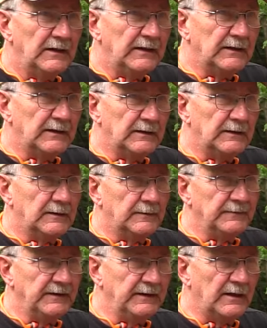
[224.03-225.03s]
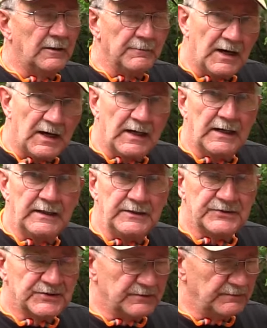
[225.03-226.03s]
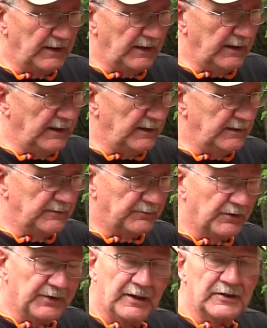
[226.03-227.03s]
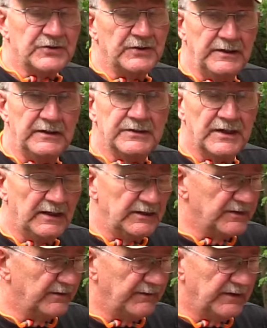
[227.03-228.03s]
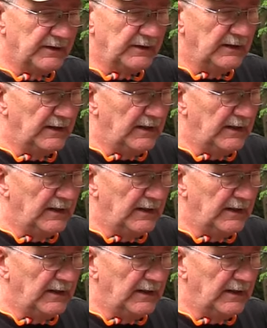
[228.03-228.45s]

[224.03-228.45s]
uh in our minds and in production these days and everything,